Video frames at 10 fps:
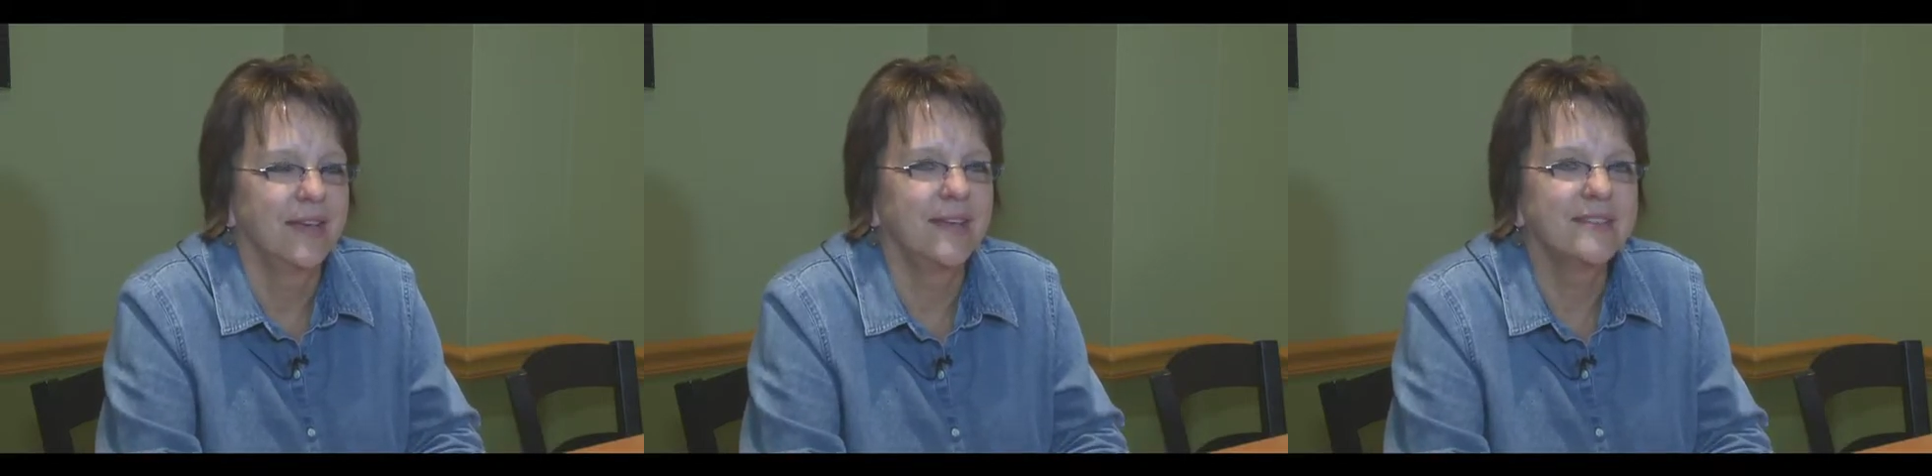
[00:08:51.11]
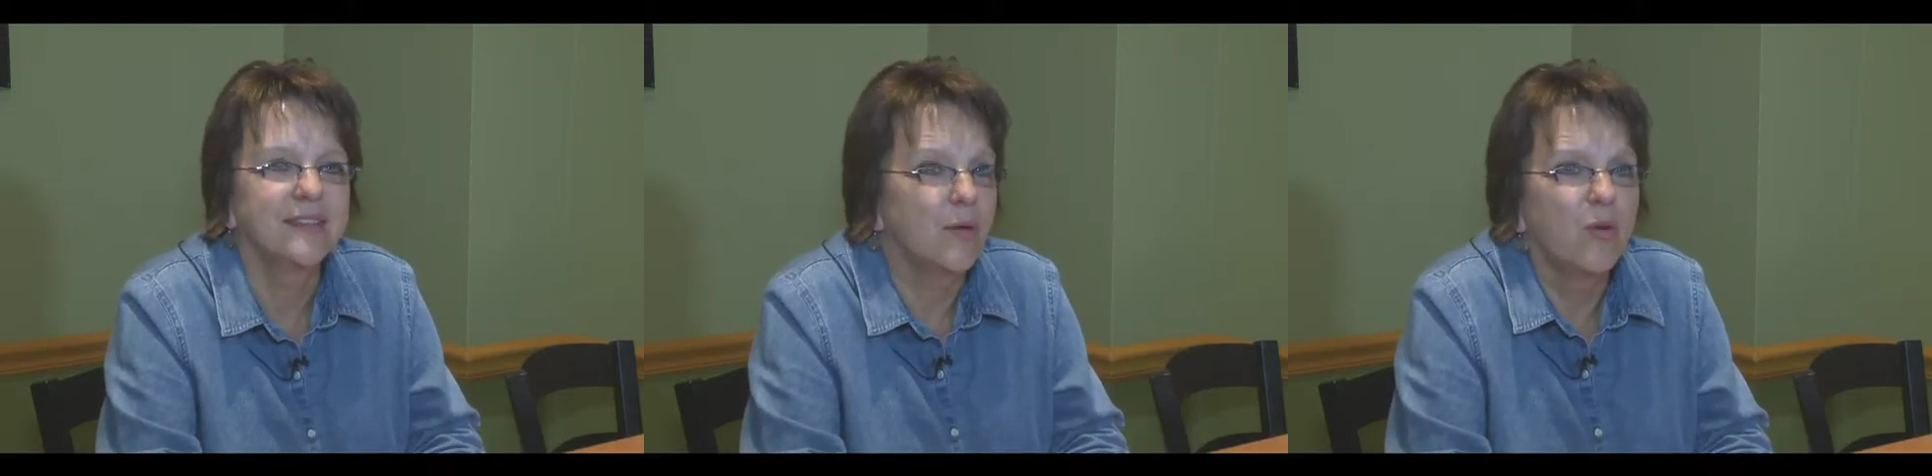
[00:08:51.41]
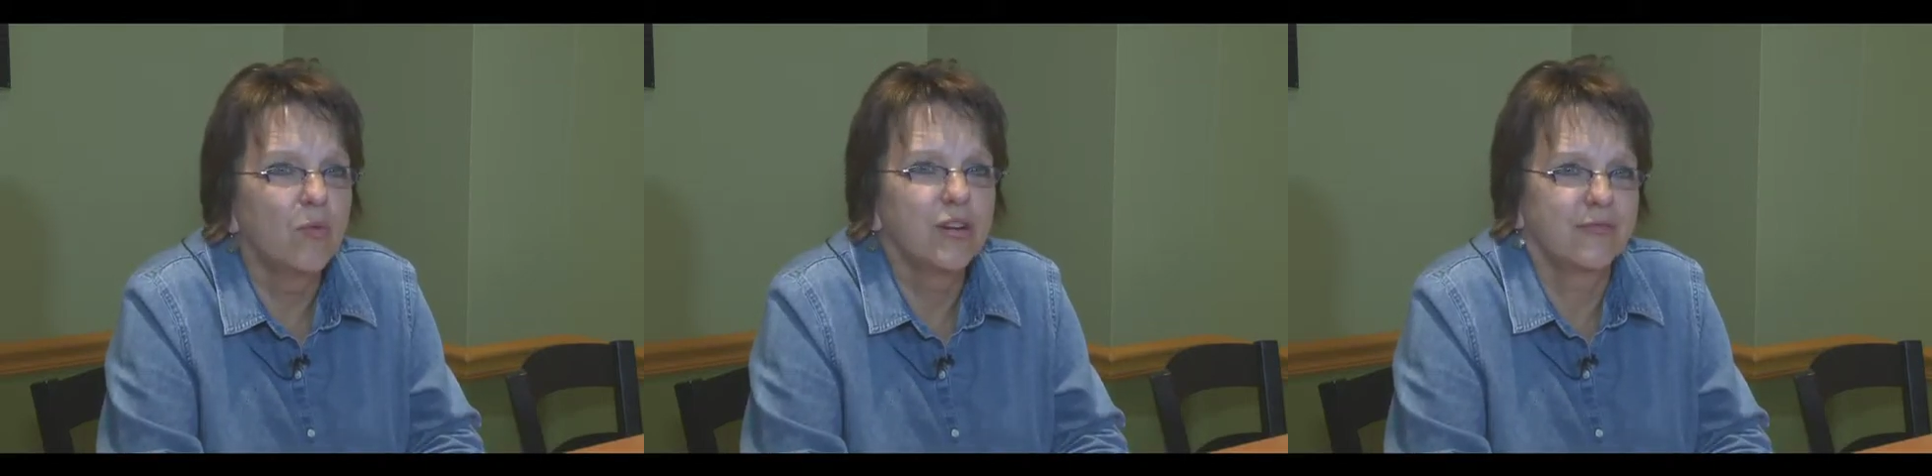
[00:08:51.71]
And I said, I
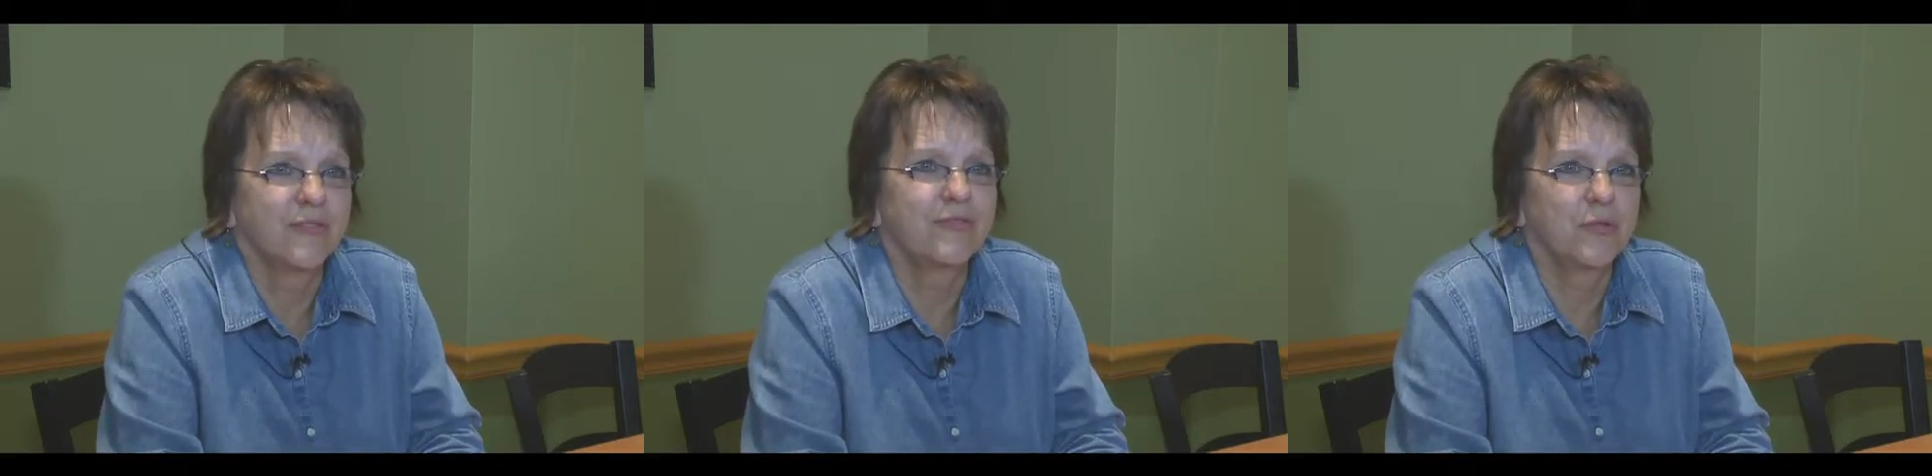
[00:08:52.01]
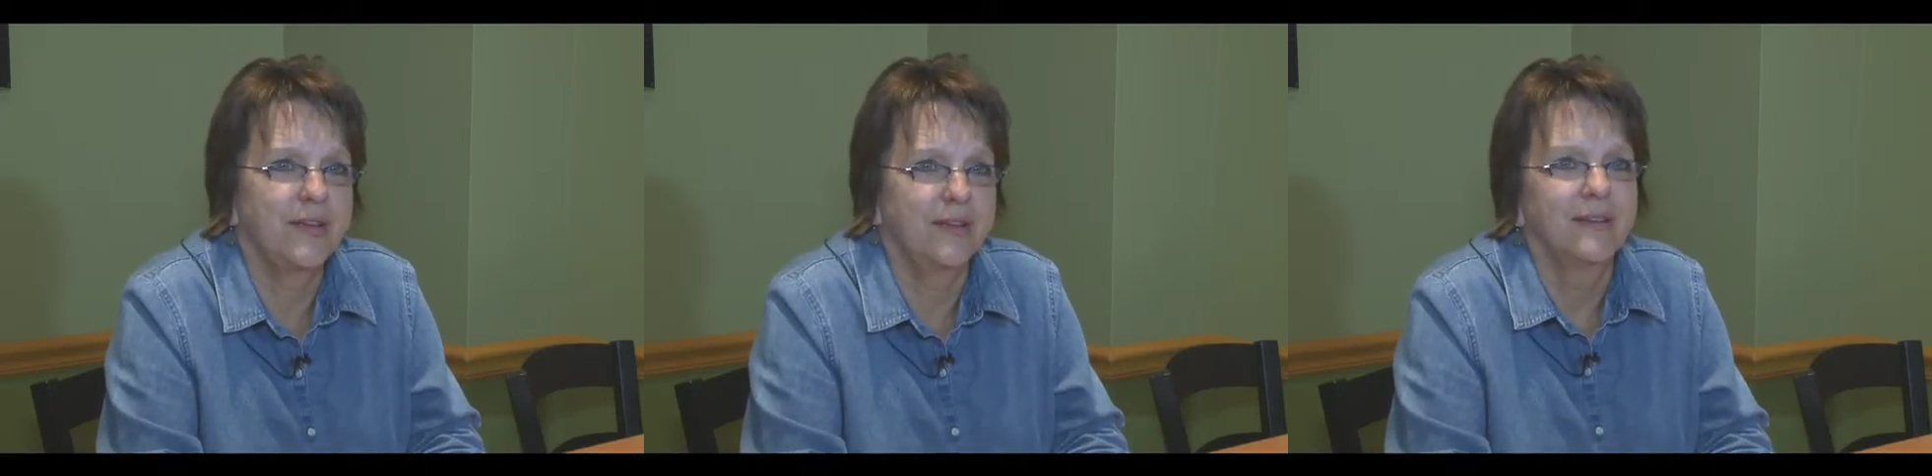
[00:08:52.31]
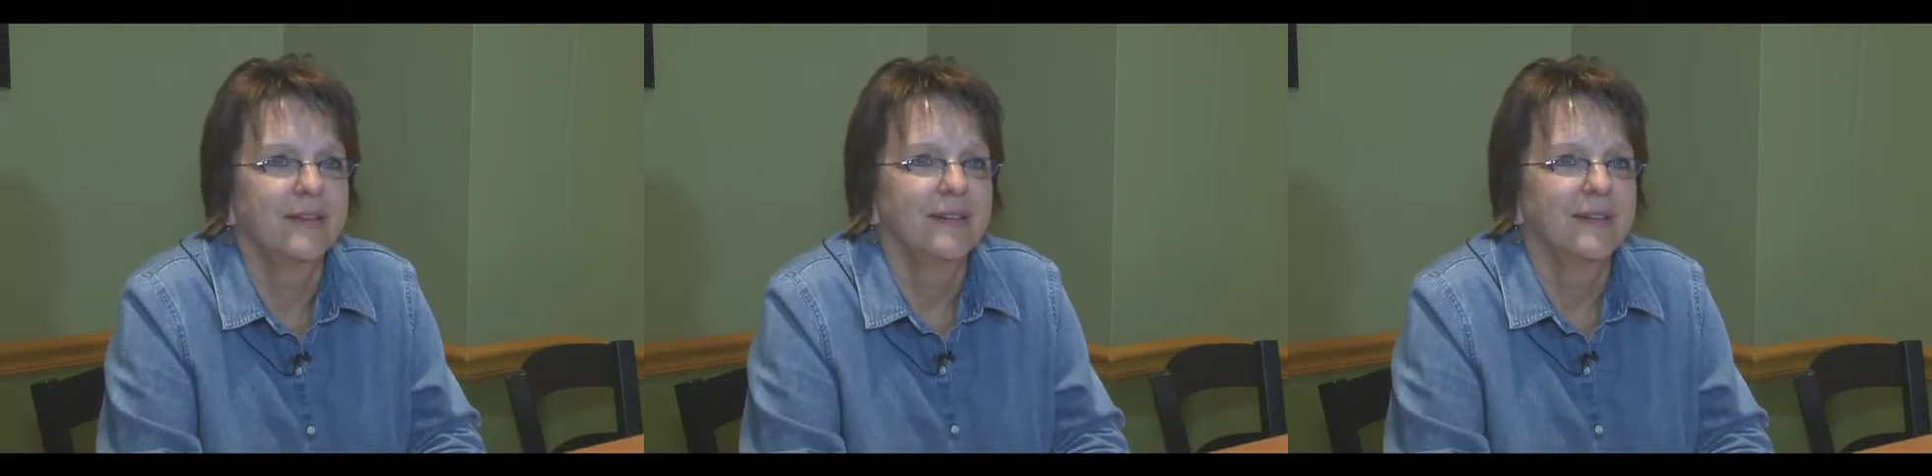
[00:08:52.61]
will work for free,